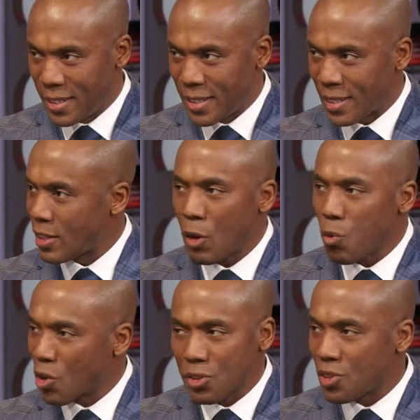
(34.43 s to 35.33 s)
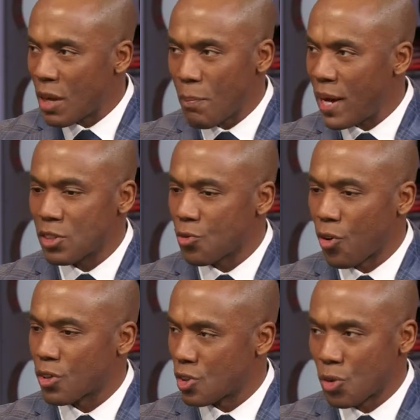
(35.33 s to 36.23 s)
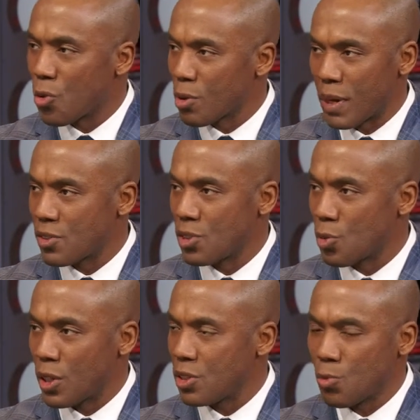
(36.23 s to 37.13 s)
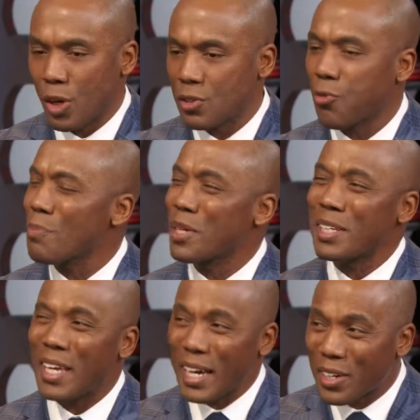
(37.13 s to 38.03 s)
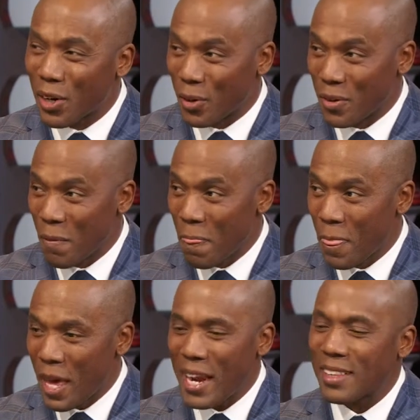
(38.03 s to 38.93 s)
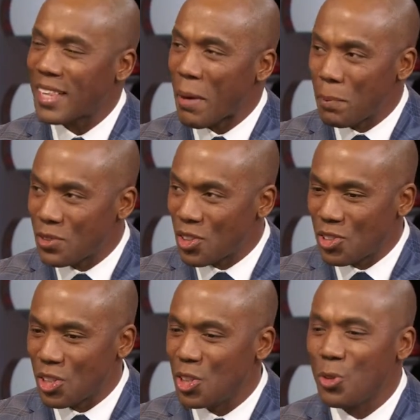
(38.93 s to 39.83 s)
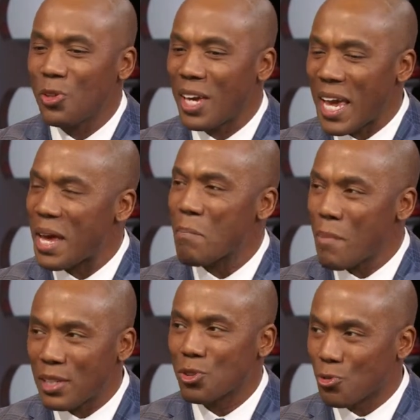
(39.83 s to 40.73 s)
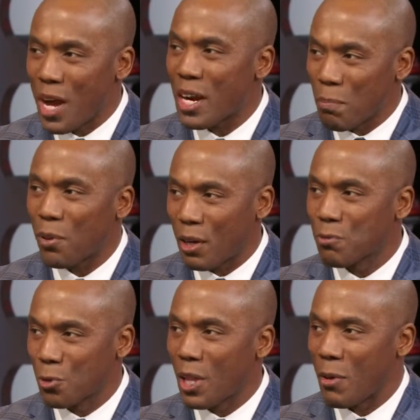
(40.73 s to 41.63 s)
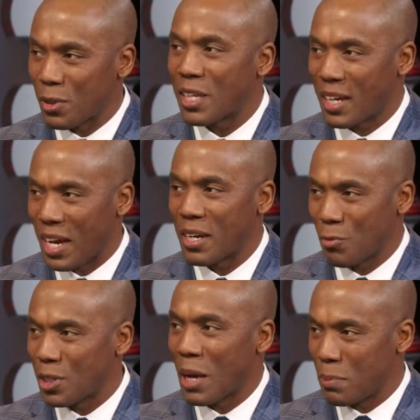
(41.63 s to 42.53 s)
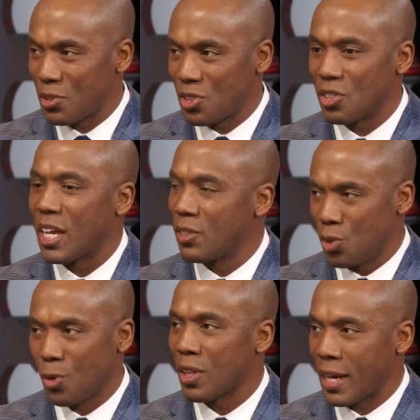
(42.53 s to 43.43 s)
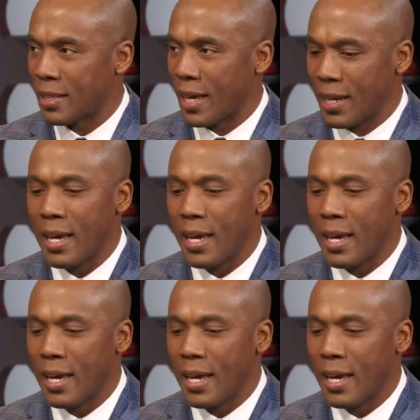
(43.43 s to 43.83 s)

that they weren't on the same page as far as this quarterback situation was from the get go. And at that position, you can't mess around and play roulette with that kind, with that position and do it like that.